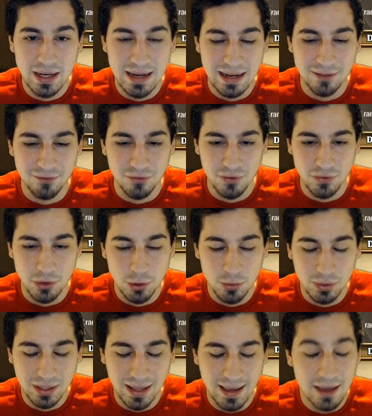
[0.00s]
and if
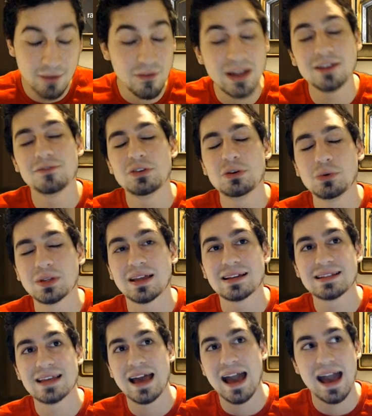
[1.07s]
any of you would
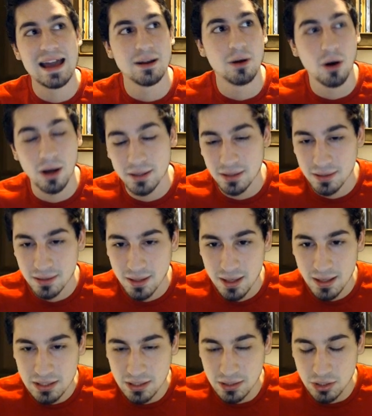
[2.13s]
like to add on
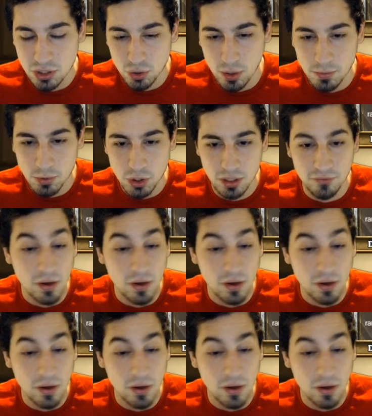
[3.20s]
to the description,